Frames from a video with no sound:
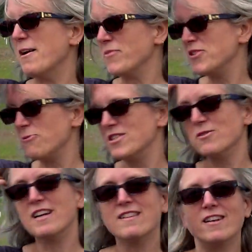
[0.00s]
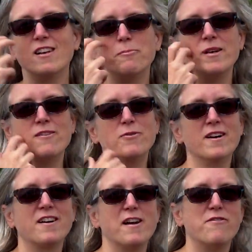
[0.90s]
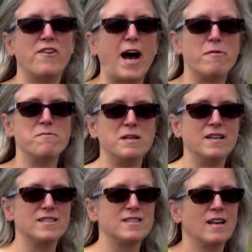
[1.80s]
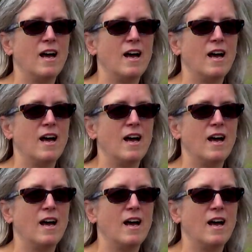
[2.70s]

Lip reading: So we're doing a little bit of work on fava beans.